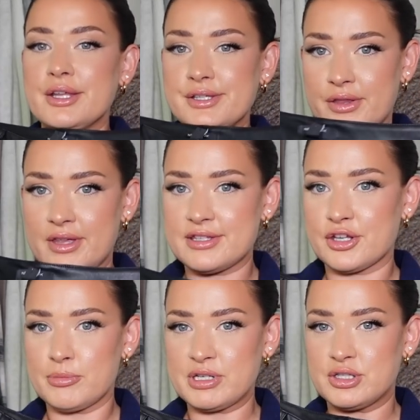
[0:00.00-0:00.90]
So these are
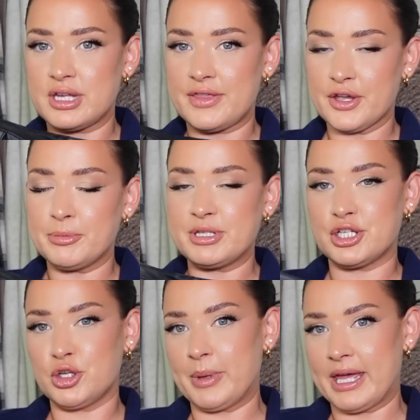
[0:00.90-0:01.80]
going to be either going to be
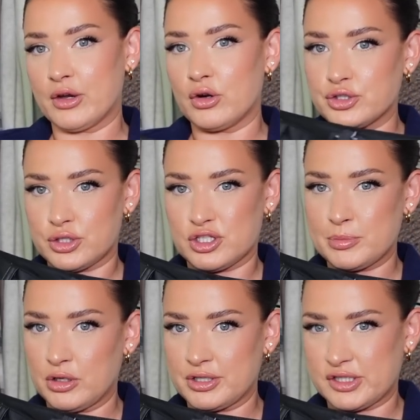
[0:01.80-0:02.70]
too big or too
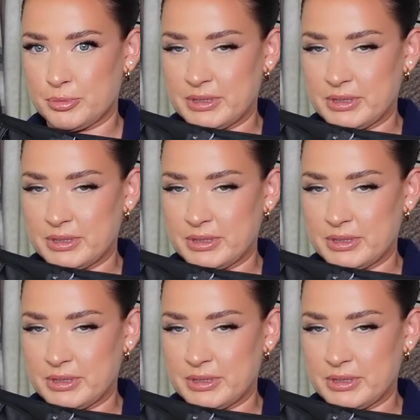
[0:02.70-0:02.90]
small because they're